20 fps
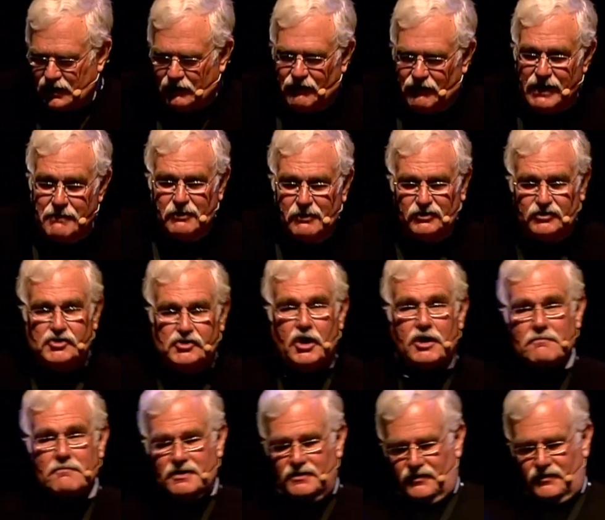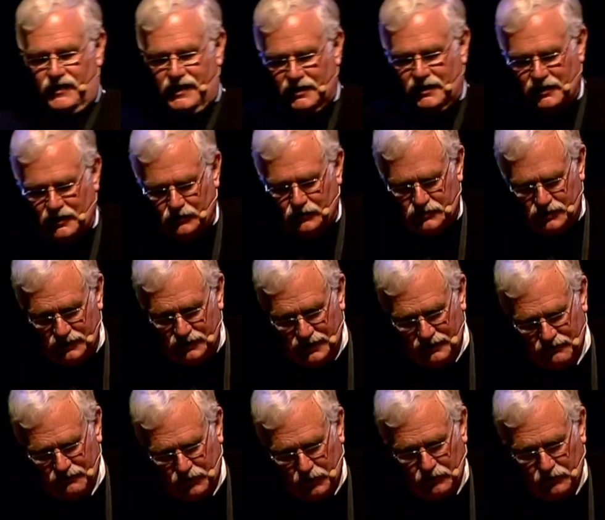Famous German theologian
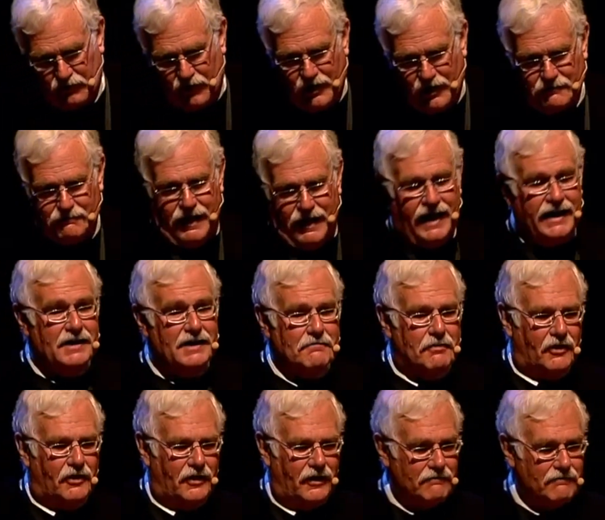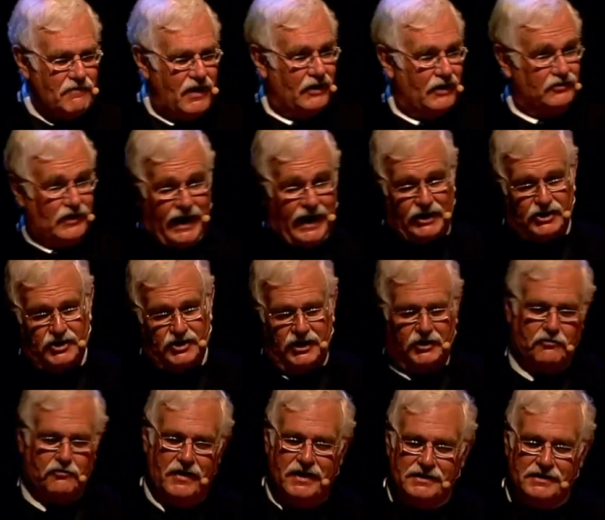Wolfhard Pannenberg has actually
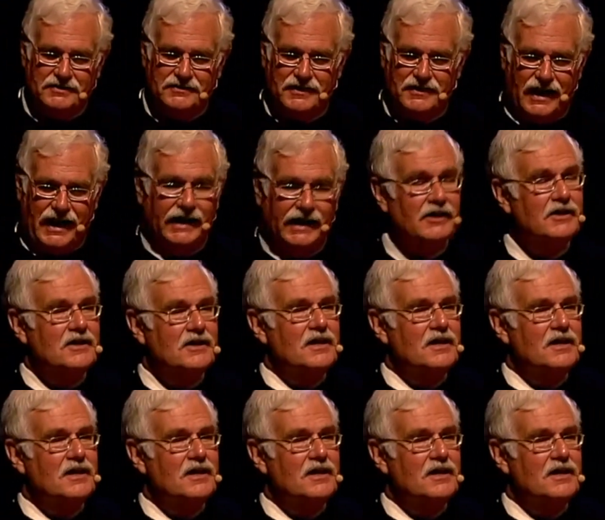written that